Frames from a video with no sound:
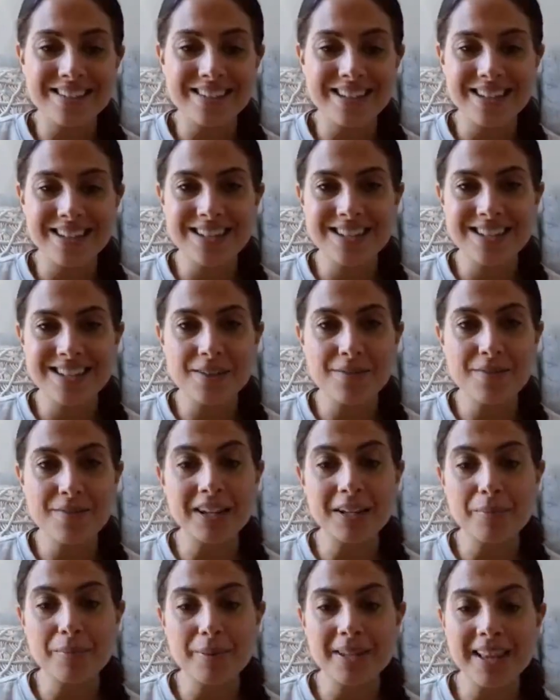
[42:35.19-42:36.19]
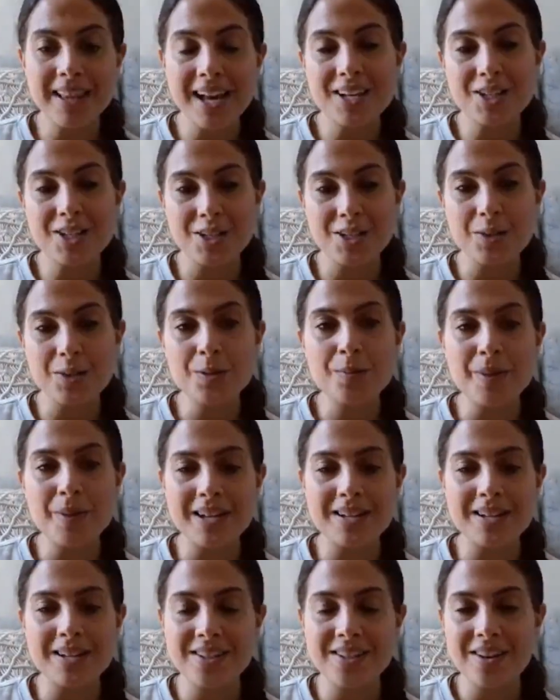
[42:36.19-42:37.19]
He's developing that too
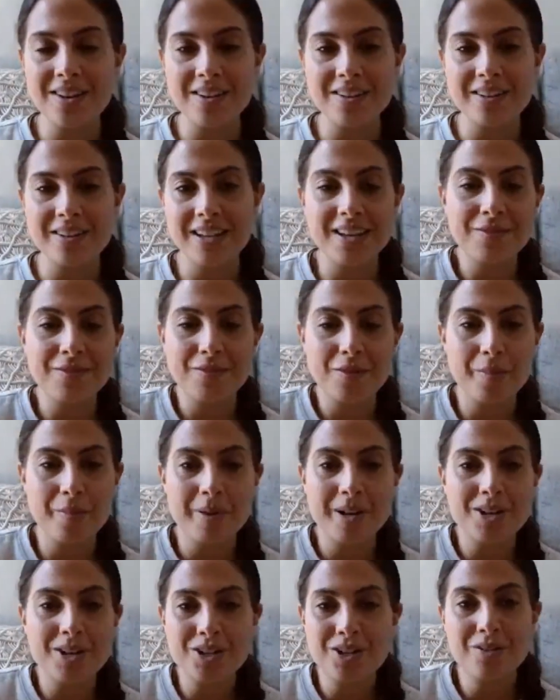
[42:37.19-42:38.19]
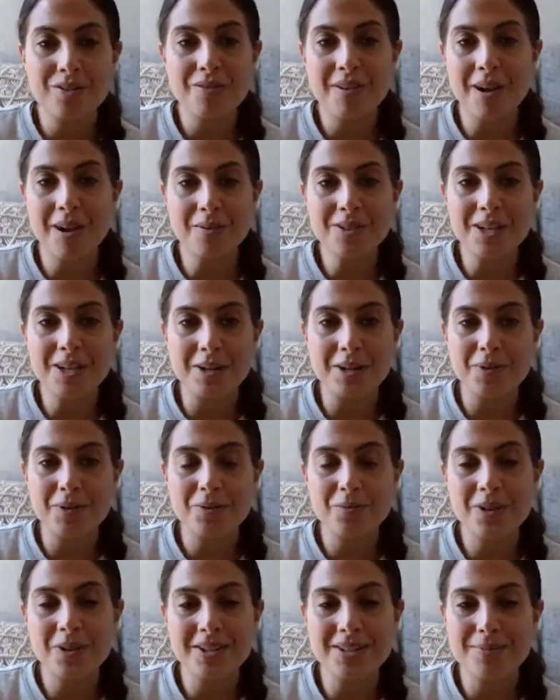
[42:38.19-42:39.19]
based on the information around him
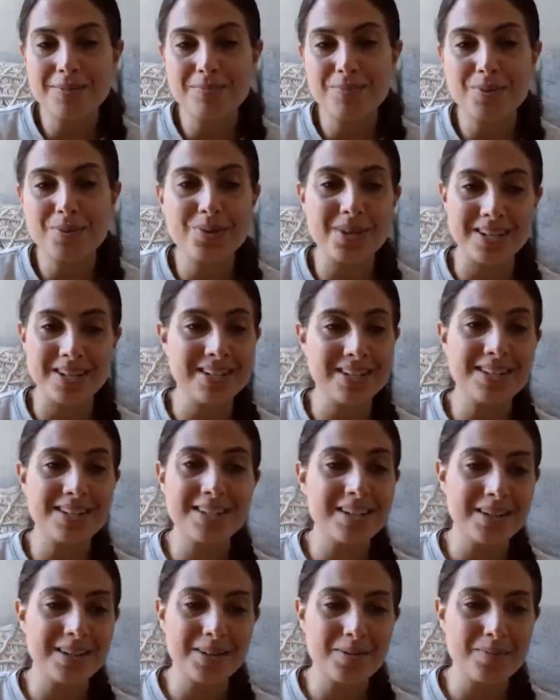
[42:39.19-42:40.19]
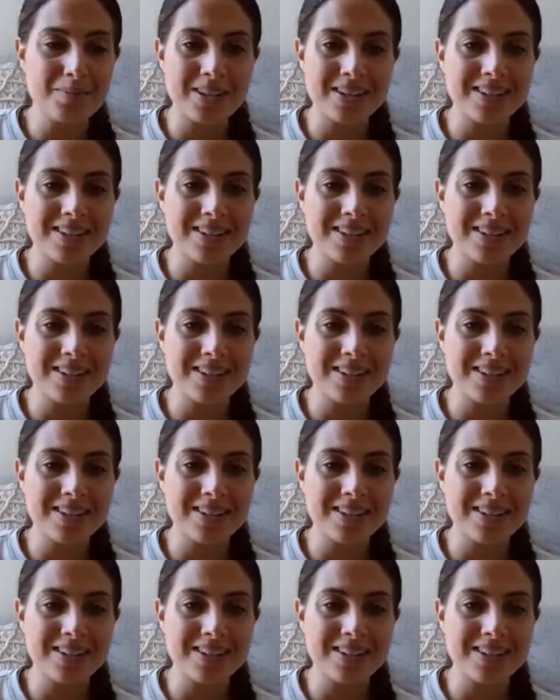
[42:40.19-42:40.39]
and what's presented to him.